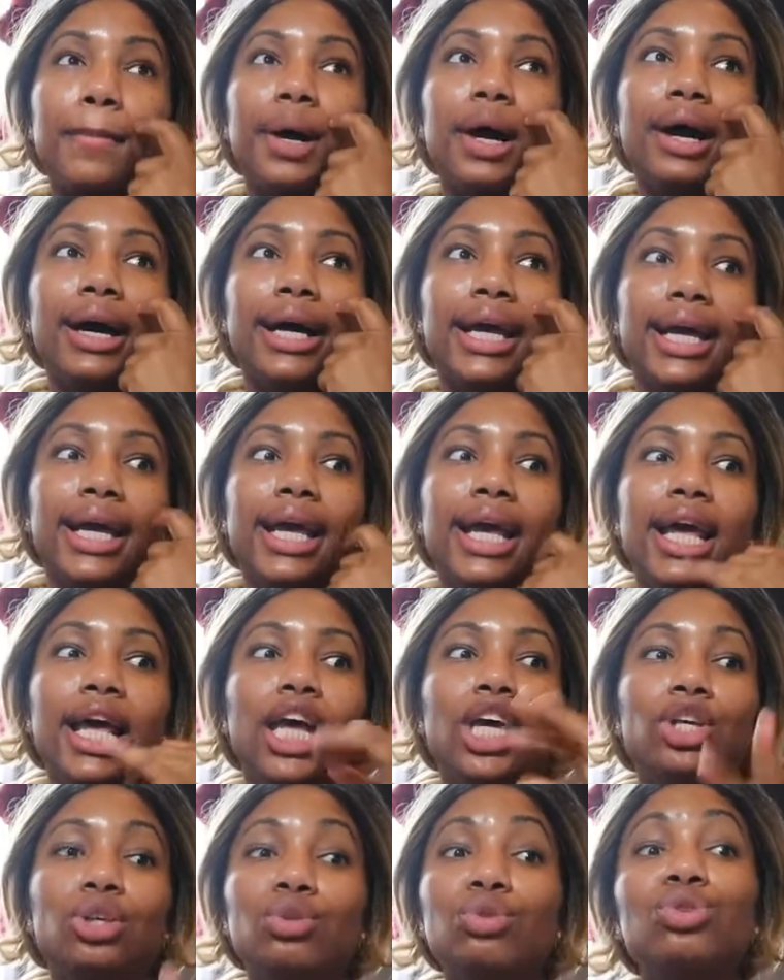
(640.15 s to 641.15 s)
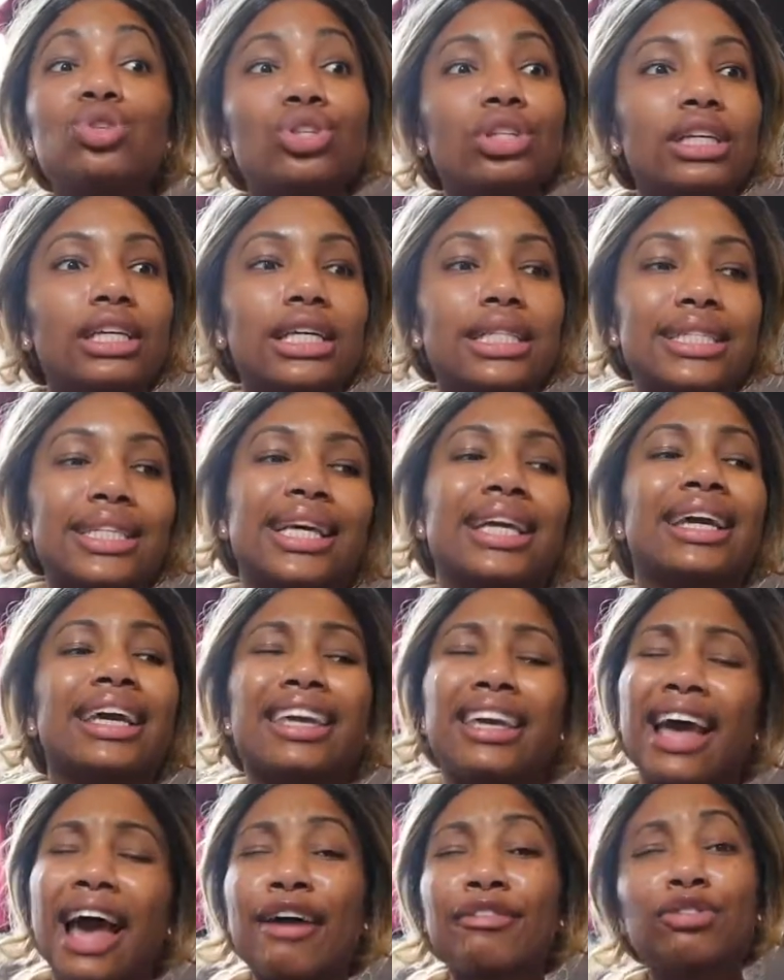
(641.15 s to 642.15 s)
But usually it's
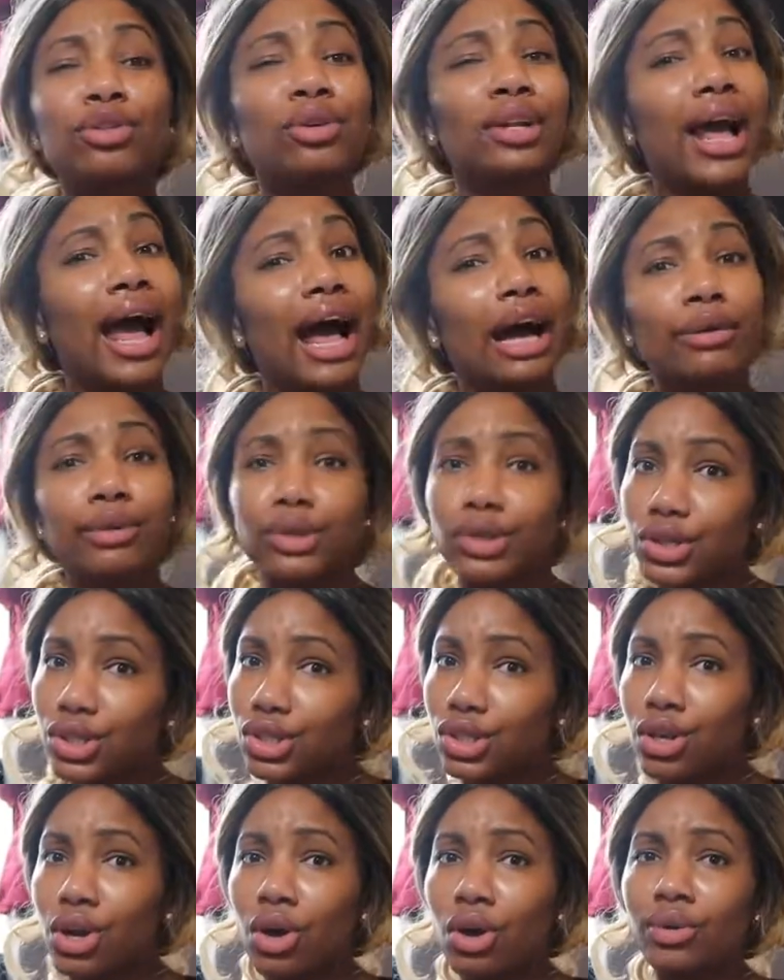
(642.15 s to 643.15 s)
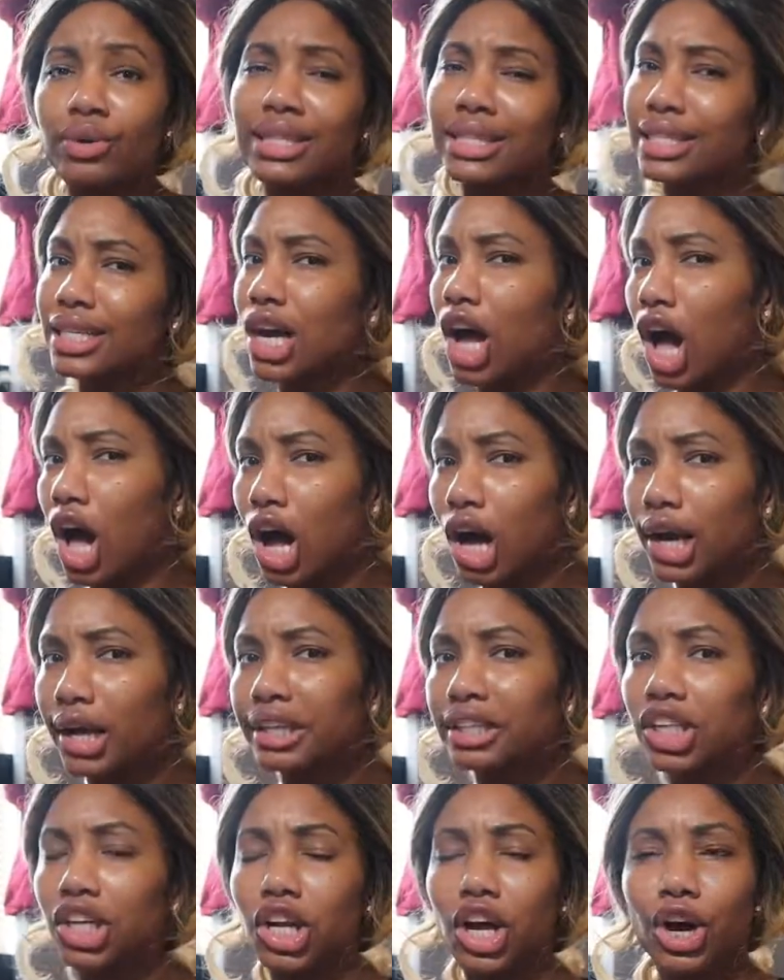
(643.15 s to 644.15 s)
like after an hour or so it's
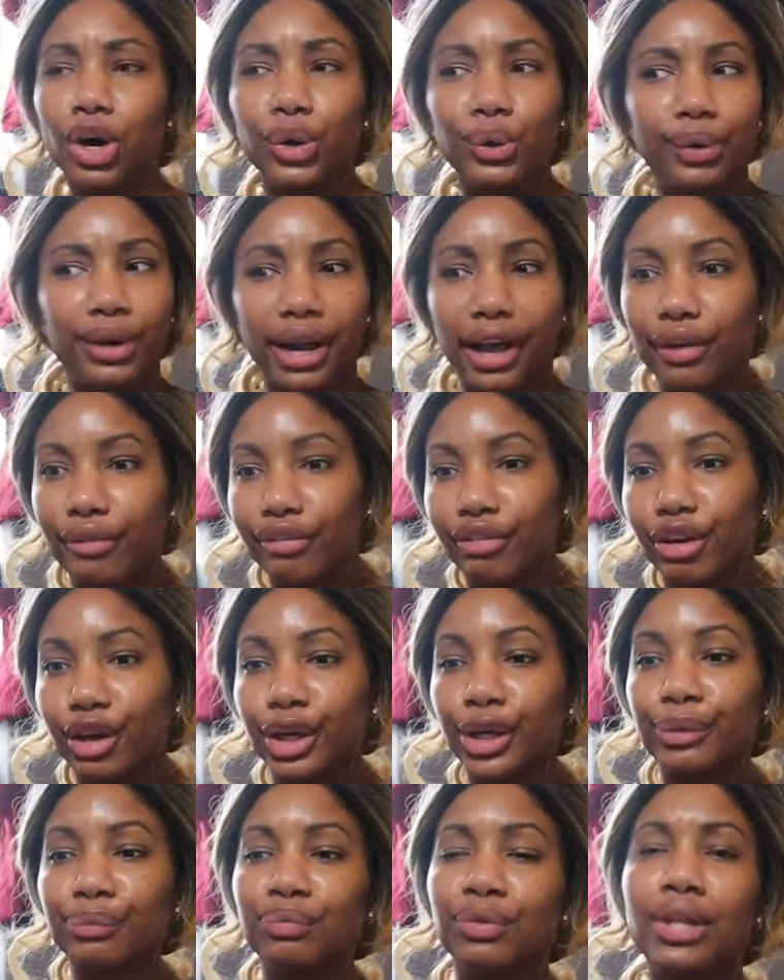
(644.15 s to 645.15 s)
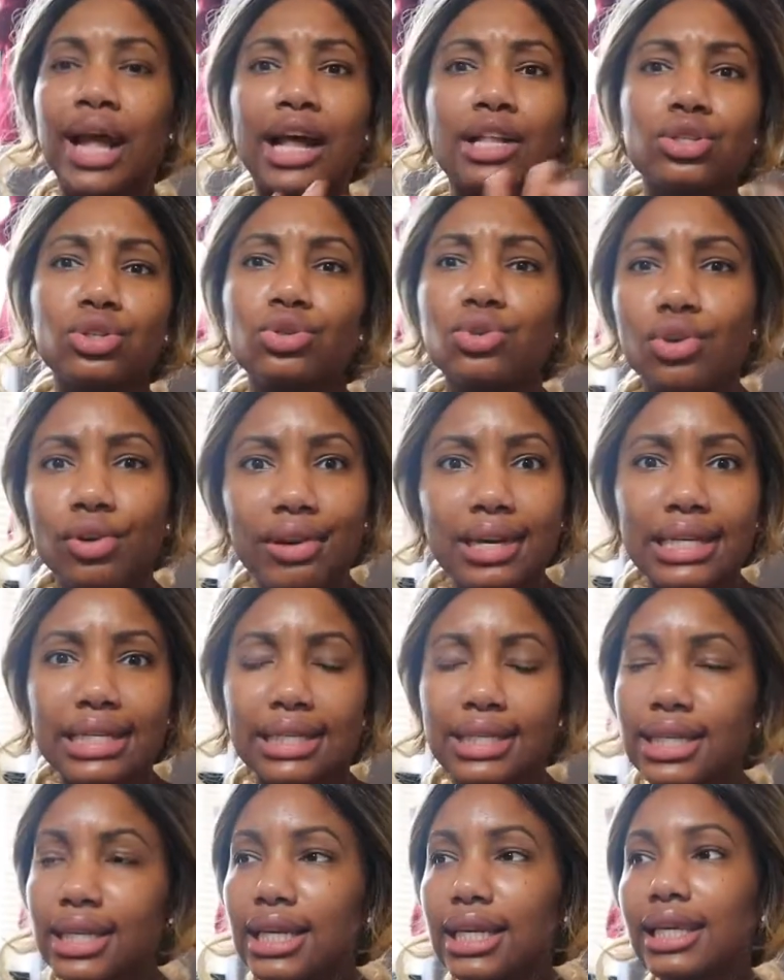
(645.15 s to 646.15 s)
gone, you know, whatever, not too
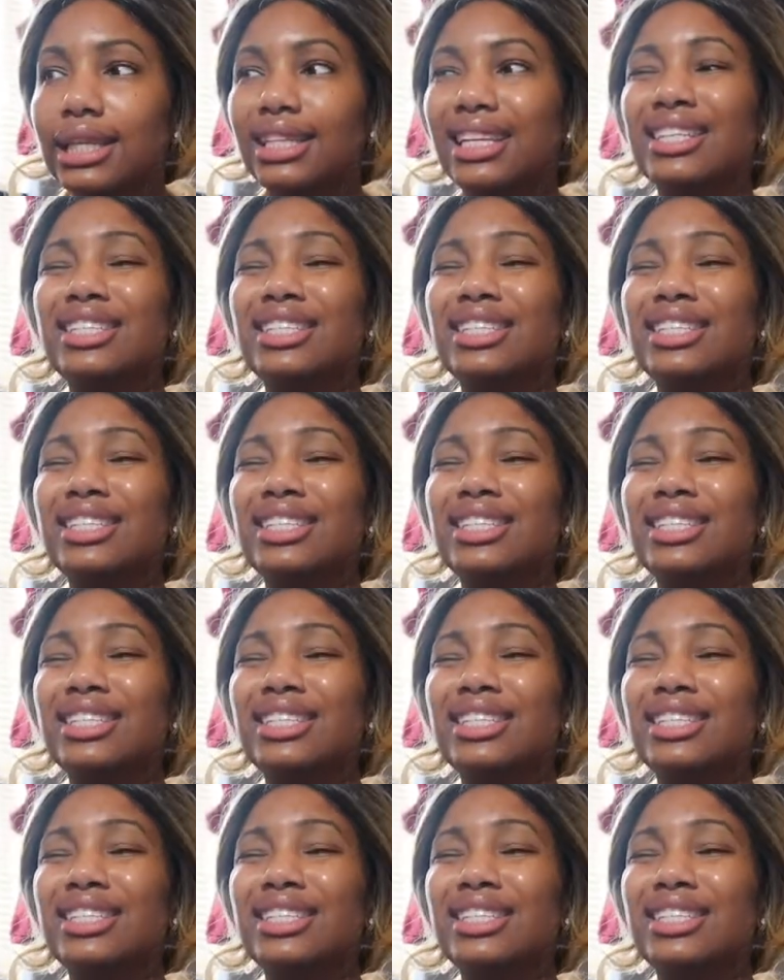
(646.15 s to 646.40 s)
crazy.